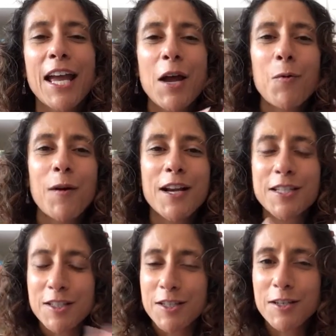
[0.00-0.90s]
when
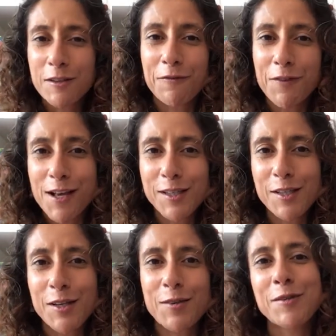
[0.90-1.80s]
I do the first
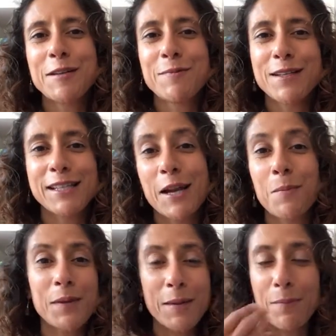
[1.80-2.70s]
three agreements,
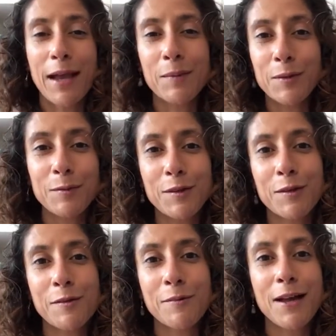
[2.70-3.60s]
be impeccable with
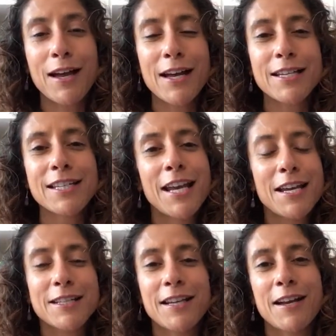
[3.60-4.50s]
your word.
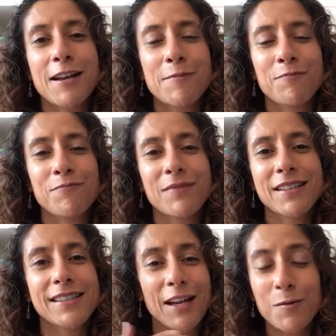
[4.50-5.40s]
The
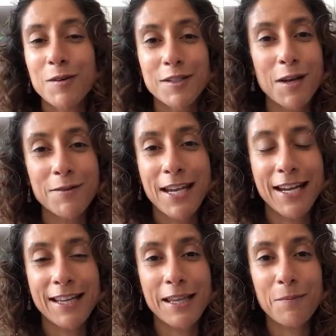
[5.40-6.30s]
second one, don't take
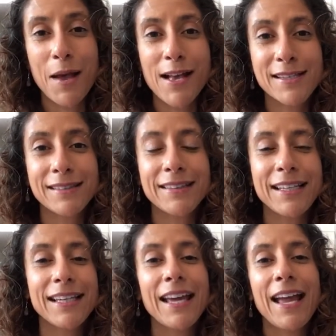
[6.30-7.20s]
anything
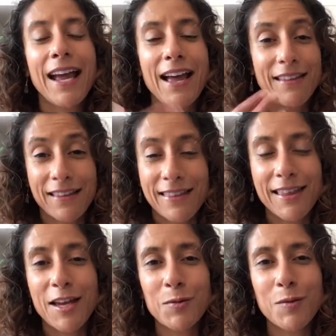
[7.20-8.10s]
personally. And then the
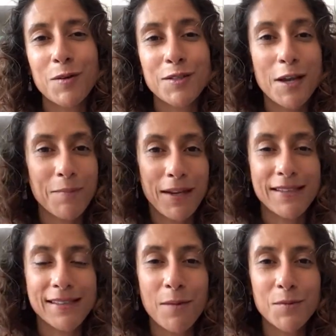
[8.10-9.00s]
third one, don't make
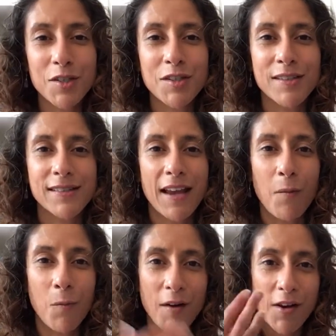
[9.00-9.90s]
assumptions. And
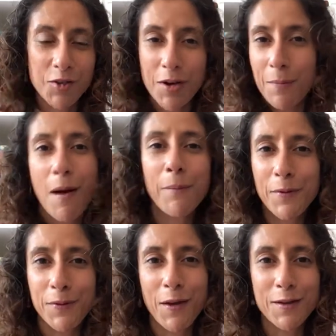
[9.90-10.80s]
when I trip up
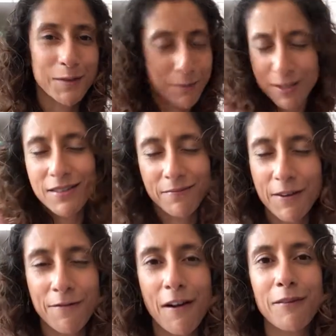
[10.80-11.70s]
on those, which
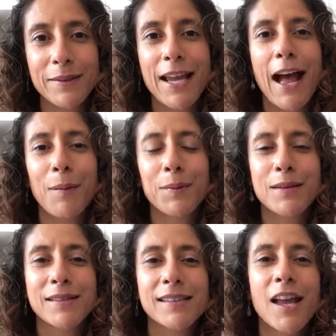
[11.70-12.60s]
invariably
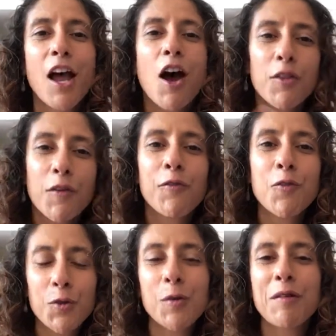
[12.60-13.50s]
happens, the
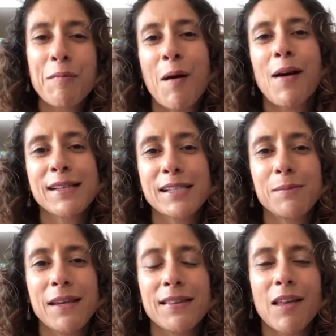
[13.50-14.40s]
fourth one reminds
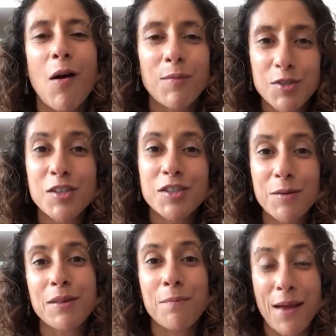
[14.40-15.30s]
me that I'm just
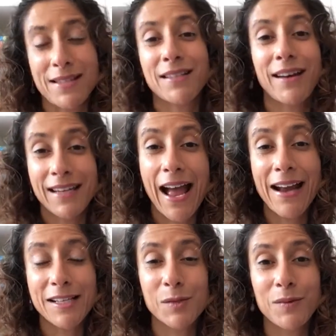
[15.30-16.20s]
doing the best I can
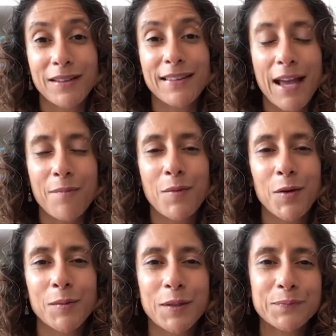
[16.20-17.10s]
as well at that
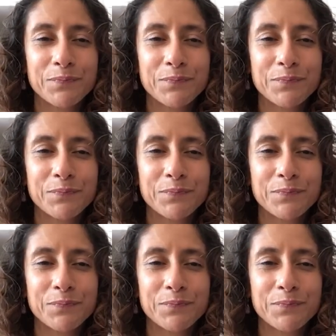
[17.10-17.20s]
moment.